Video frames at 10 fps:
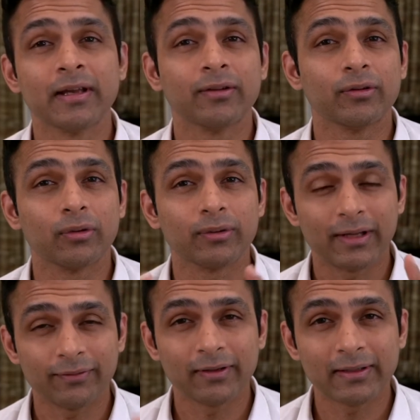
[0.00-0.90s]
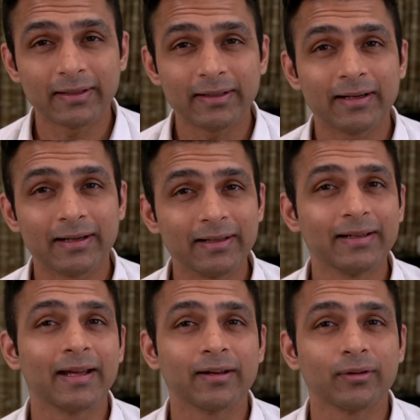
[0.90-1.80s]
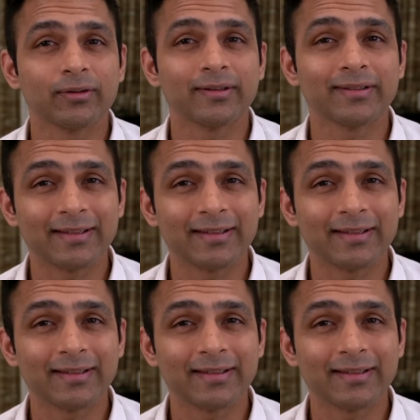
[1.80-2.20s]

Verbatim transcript: So definitely early diagnosis